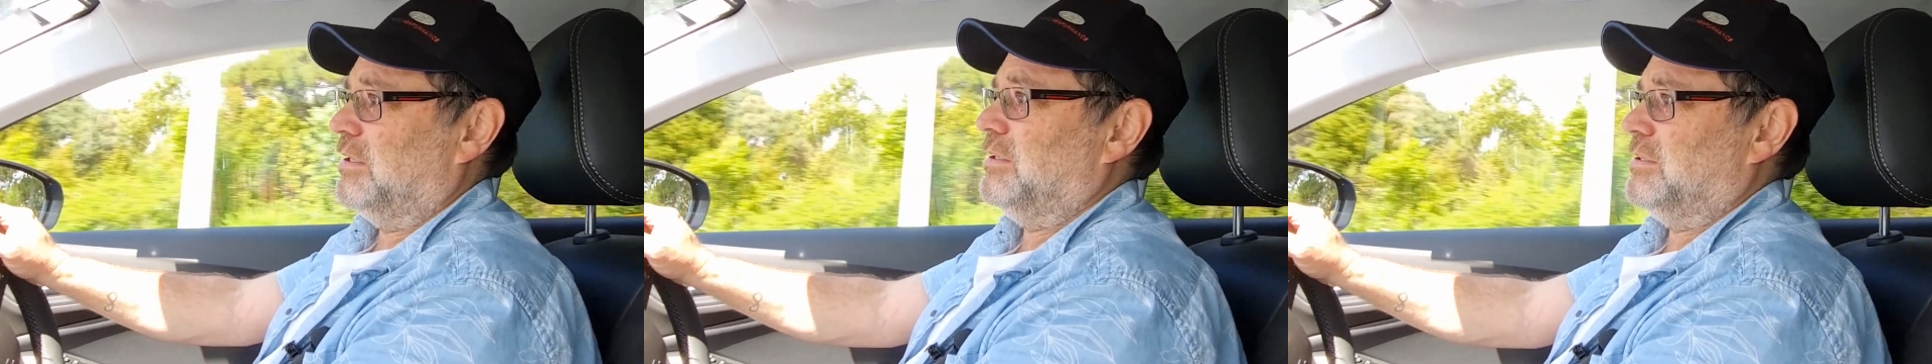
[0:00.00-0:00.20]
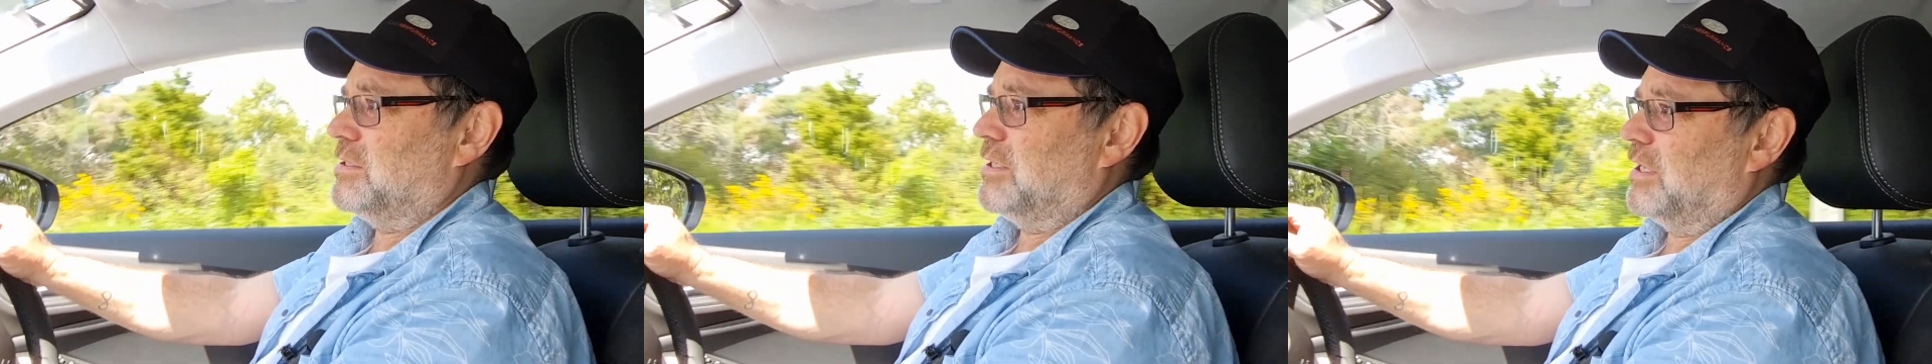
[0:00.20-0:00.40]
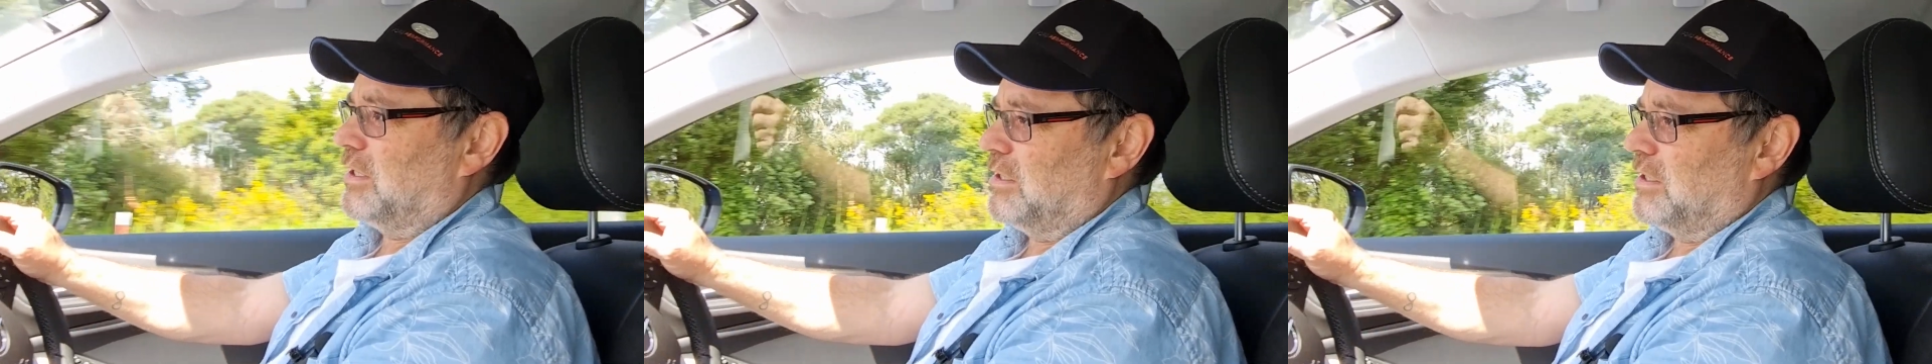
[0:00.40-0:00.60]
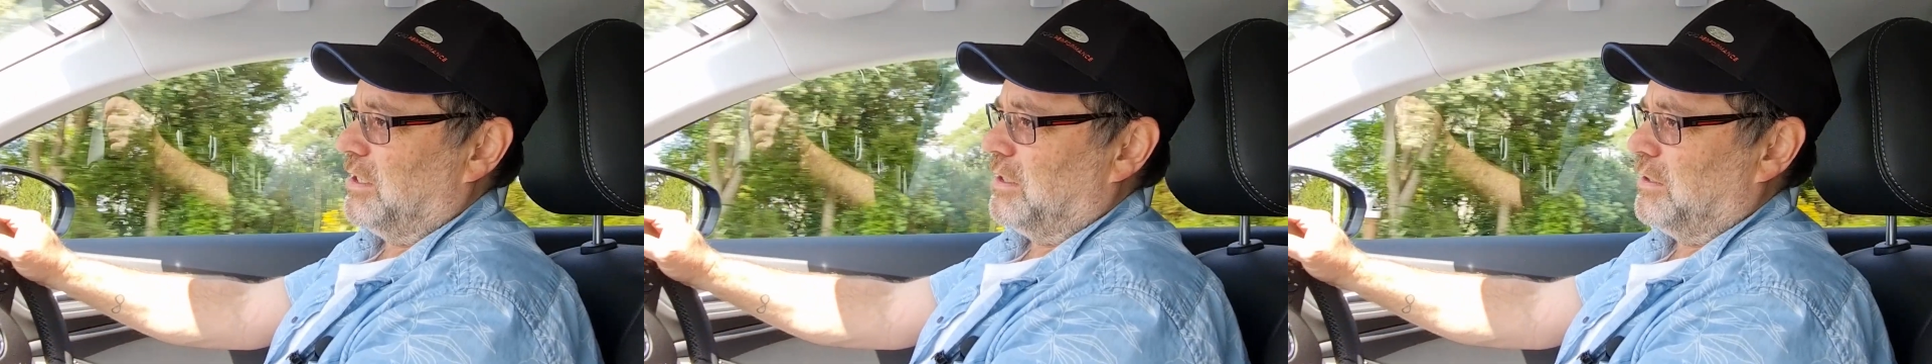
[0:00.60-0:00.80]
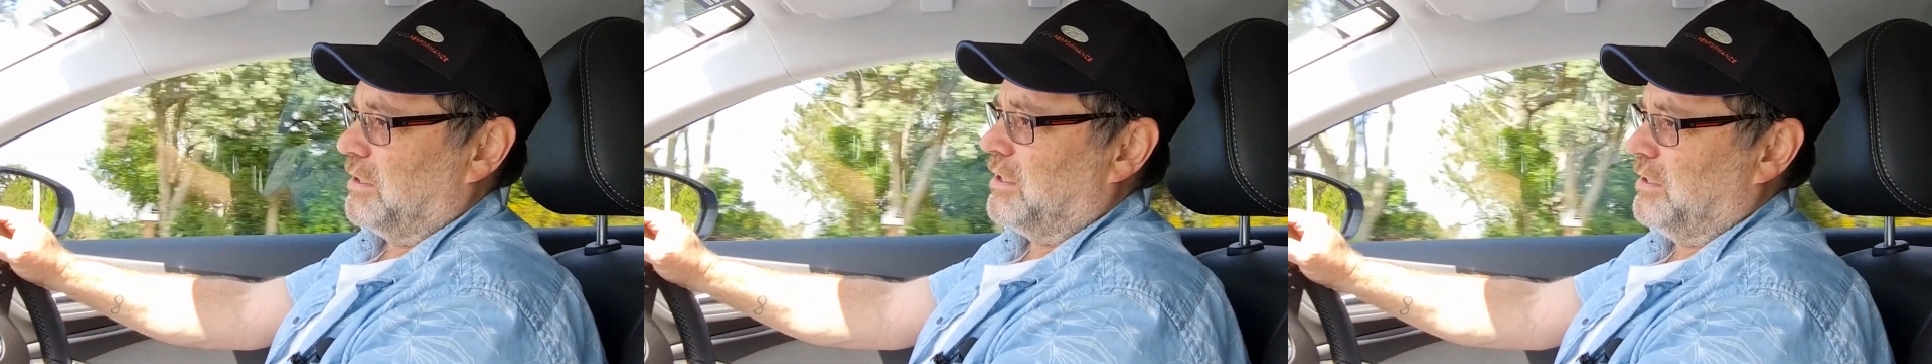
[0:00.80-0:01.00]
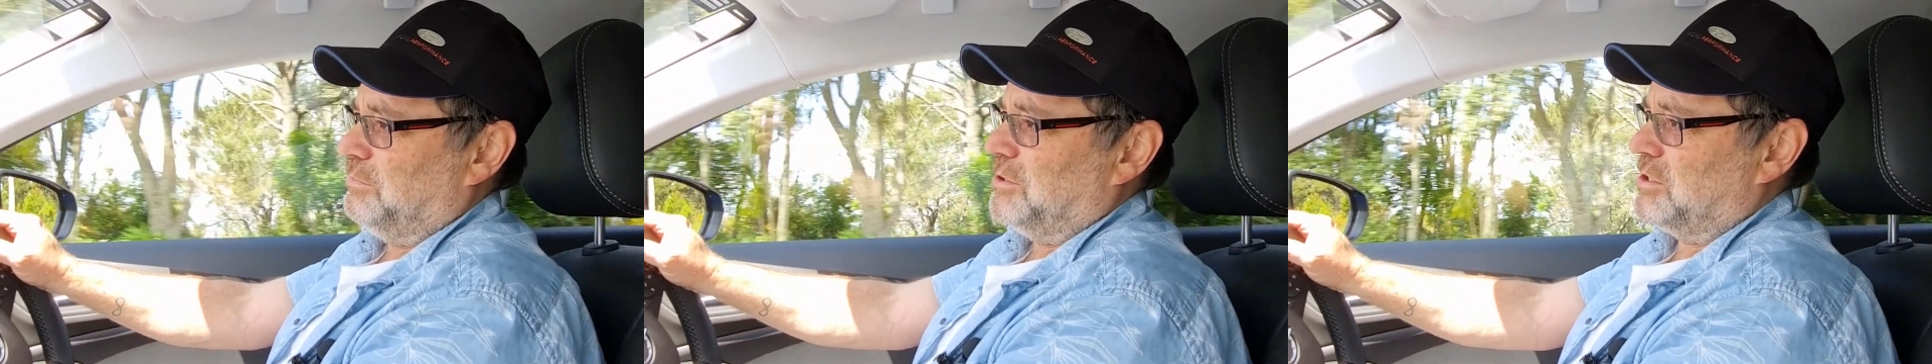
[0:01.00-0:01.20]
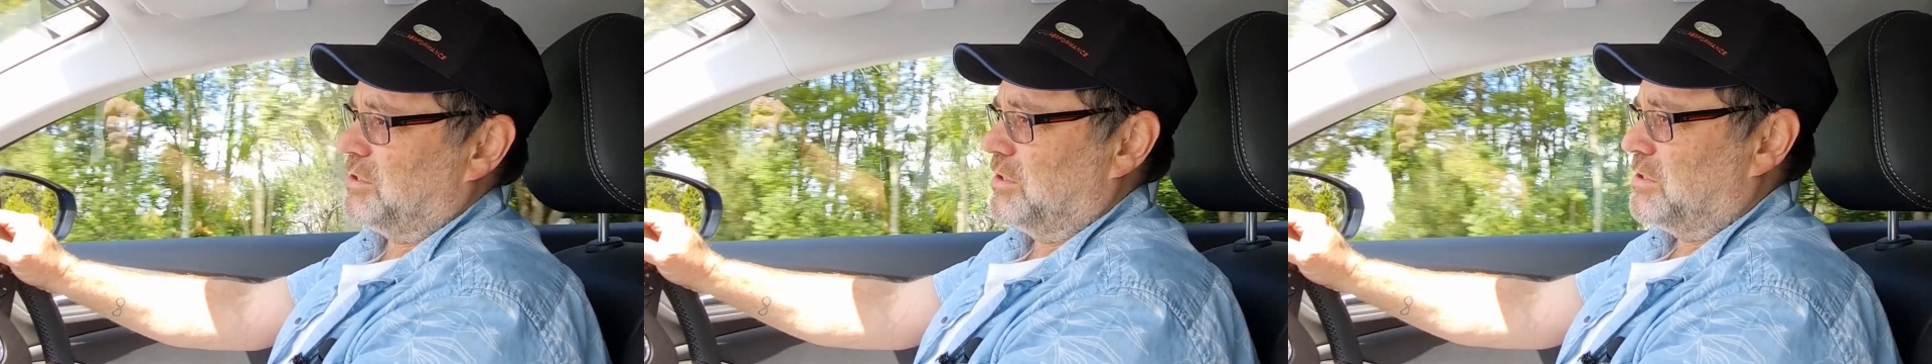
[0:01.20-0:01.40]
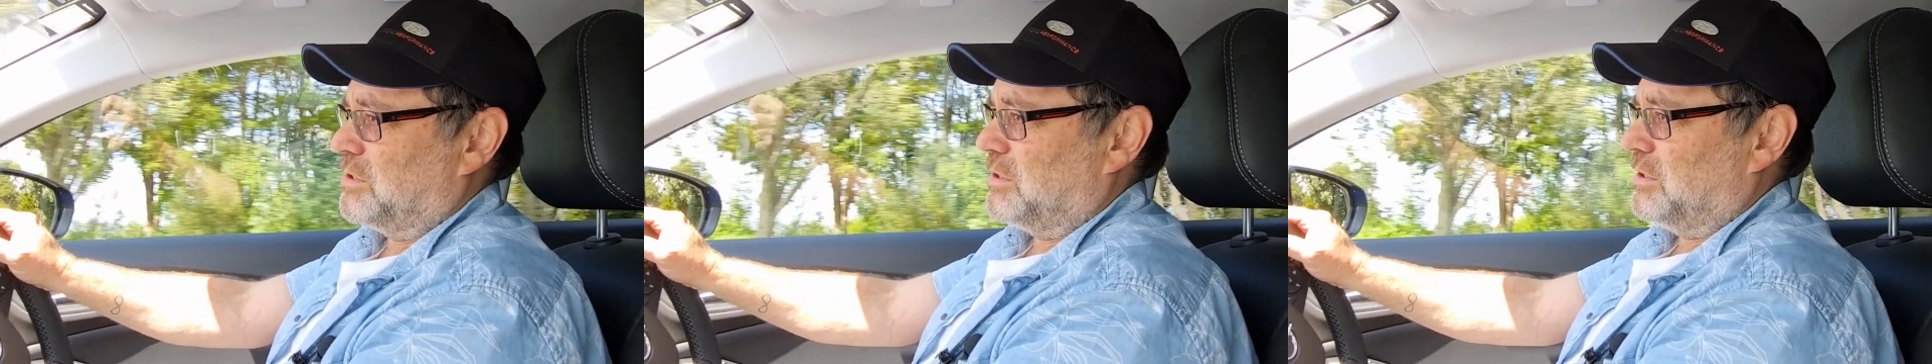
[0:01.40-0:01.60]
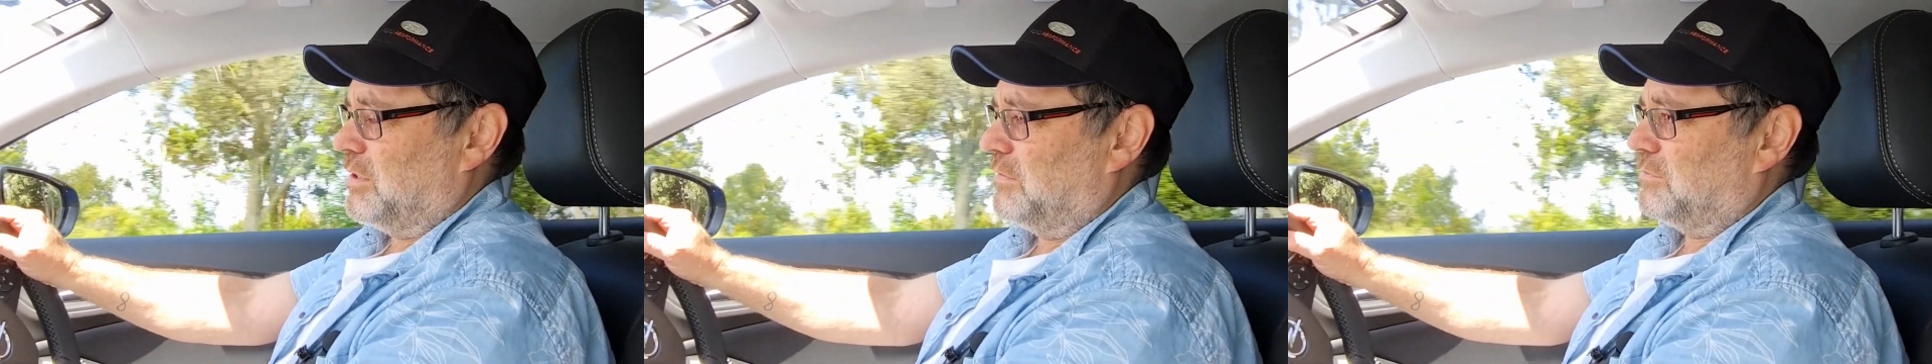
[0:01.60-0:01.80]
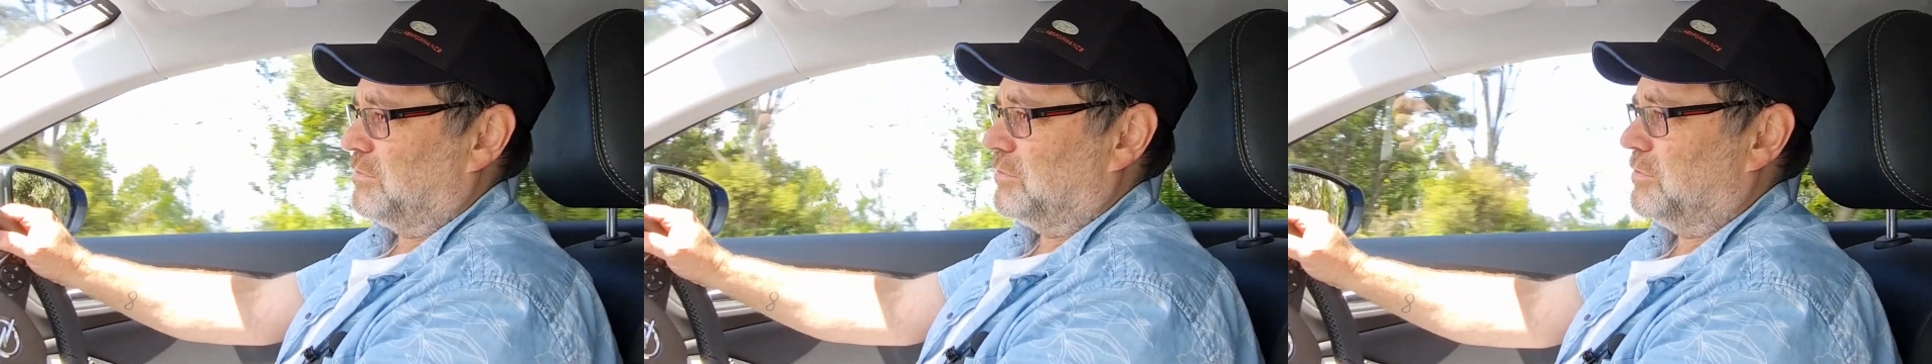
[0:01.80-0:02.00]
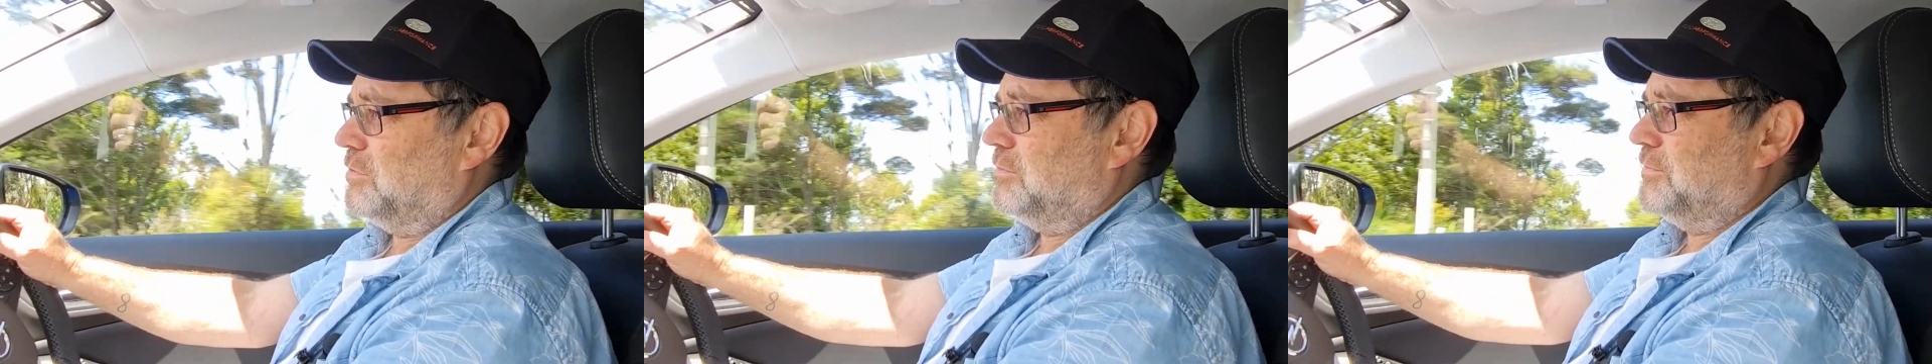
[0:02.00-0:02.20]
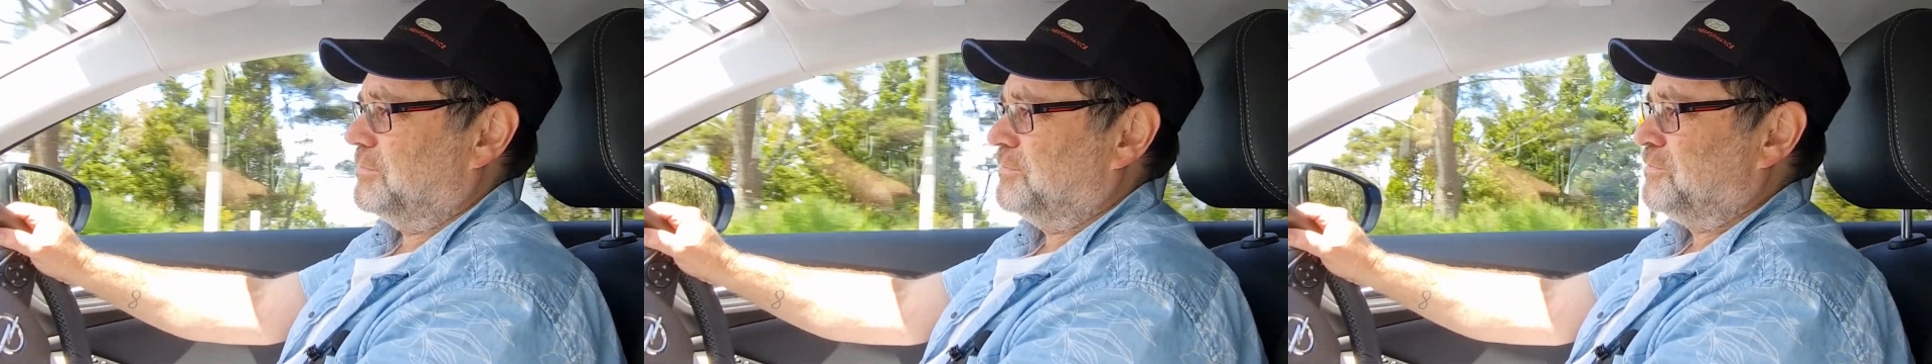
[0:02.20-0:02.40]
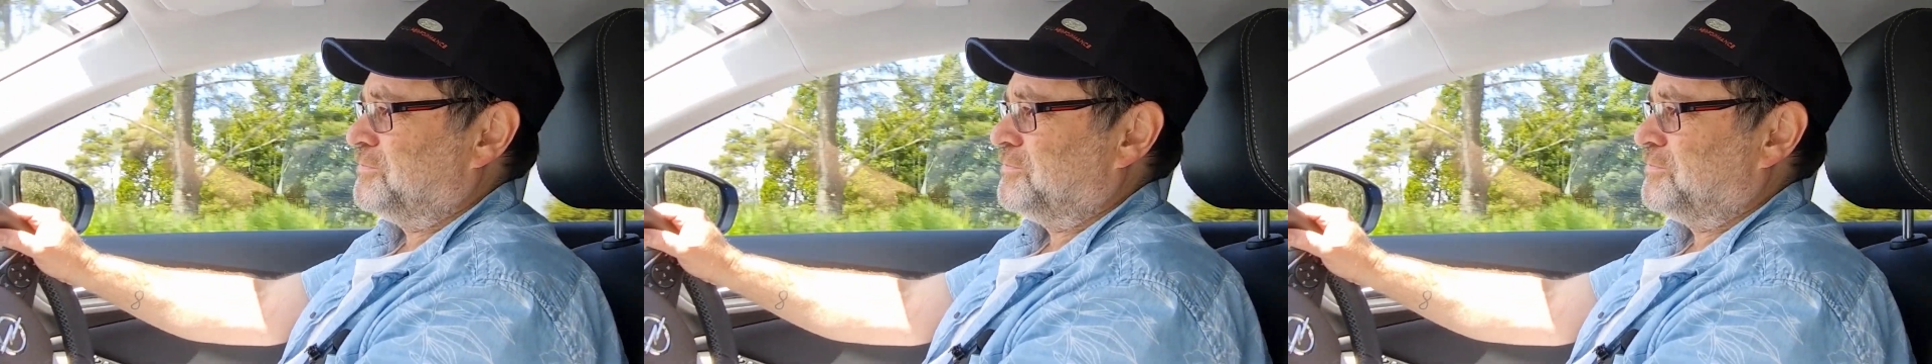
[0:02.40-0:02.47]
It is lane keep assist after all.